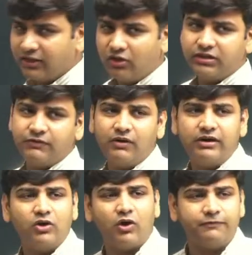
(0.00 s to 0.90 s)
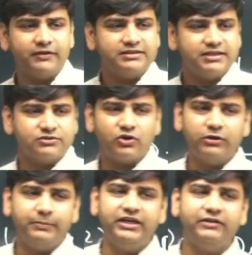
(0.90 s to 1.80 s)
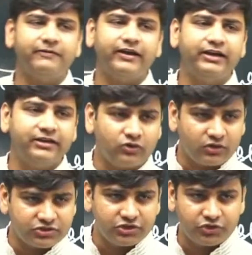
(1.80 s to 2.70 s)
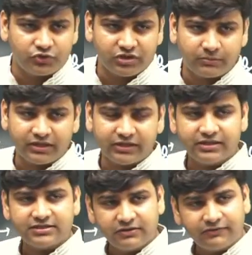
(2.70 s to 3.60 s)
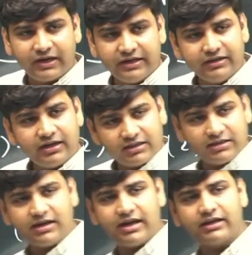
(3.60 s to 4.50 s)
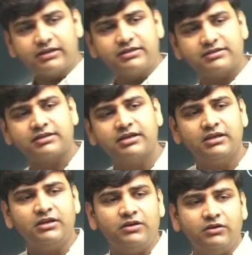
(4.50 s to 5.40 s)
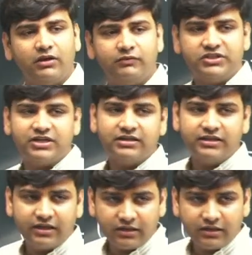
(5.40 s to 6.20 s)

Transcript: The word offense has not been defined in constitution, but it is defined in other acts which are there.